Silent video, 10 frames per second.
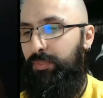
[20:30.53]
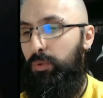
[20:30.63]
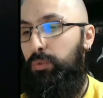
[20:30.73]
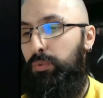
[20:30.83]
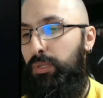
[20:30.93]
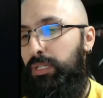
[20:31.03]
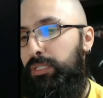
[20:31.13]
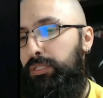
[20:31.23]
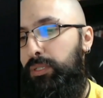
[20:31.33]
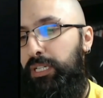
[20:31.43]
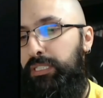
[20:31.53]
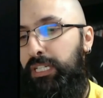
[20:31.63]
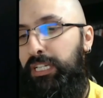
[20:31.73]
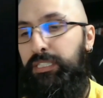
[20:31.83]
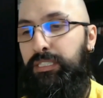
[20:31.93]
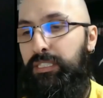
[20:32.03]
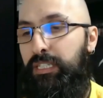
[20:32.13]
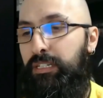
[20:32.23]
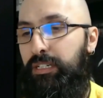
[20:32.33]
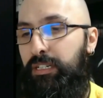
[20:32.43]
Ooh, so here.
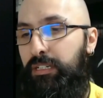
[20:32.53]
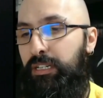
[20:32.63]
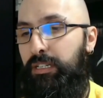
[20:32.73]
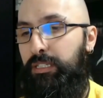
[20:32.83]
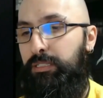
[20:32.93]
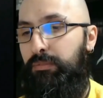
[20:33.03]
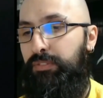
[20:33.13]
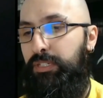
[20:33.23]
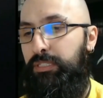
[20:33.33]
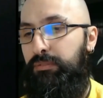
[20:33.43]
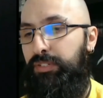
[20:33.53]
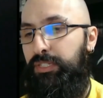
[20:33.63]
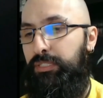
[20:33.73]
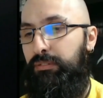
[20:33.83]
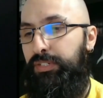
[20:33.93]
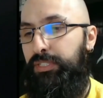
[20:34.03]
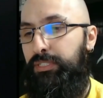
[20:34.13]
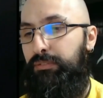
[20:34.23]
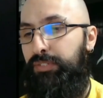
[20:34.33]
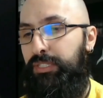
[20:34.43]
Let's
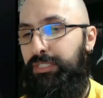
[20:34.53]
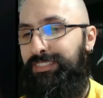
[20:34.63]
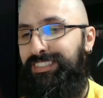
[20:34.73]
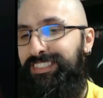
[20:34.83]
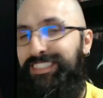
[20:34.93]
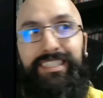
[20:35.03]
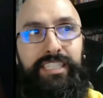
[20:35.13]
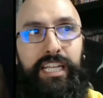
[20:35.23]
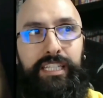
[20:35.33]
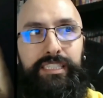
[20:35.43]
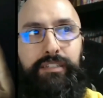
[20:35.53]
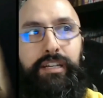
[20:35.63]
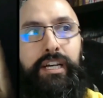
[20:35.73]
reverse. Check this out.